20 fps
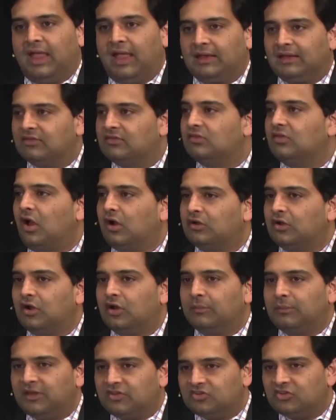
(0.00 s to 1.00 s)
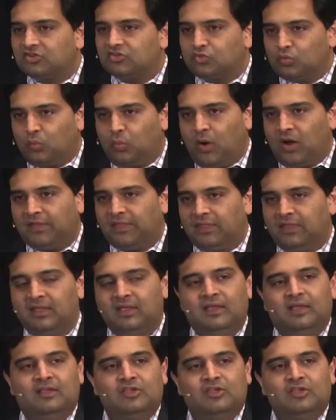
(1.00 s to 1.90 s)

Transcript: and it's not going to be just one,